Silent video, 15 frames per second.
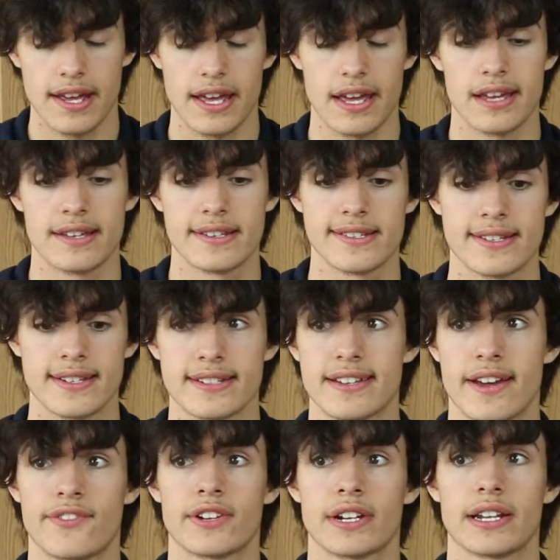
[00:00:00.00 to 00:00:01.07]
is
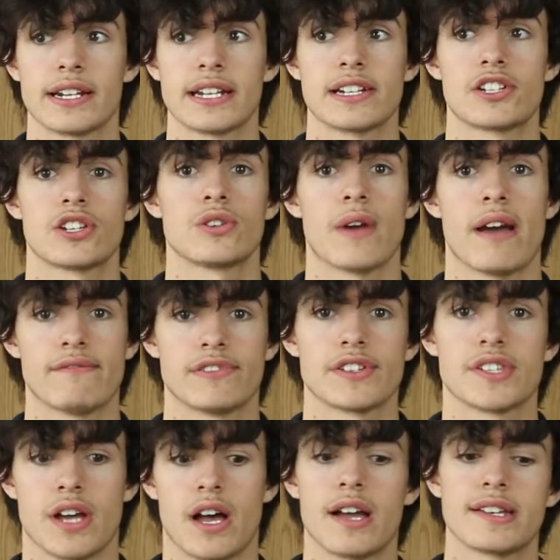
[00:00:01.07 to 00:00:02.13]
definitely to
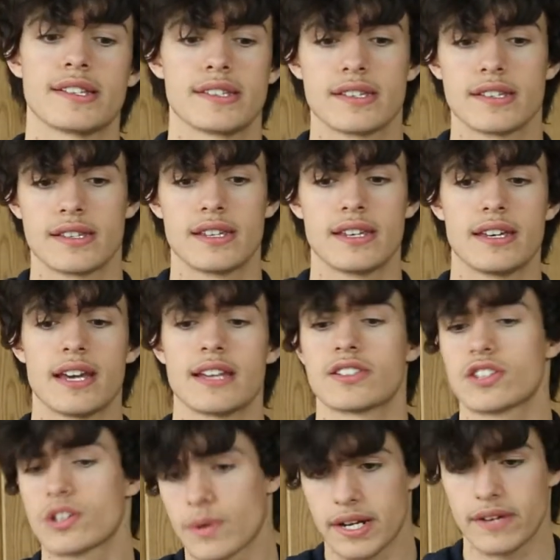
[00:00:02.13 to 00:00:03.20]
emphasize the
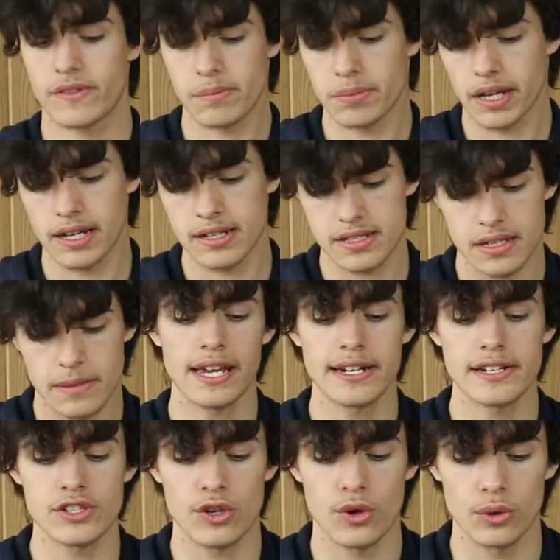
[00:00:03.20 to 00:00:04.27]
history of the place. It
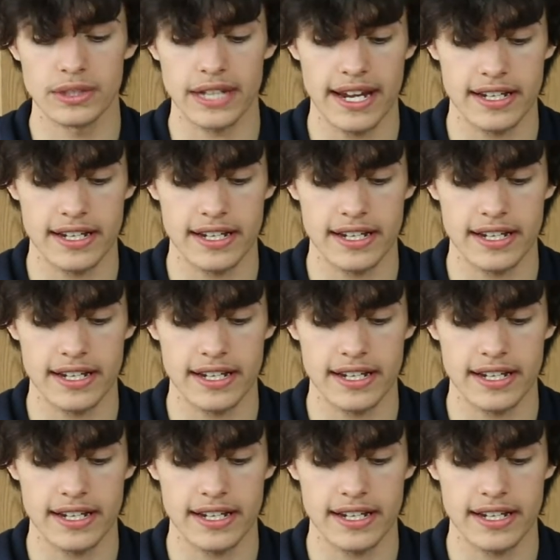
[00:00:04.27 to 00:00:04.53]
is called a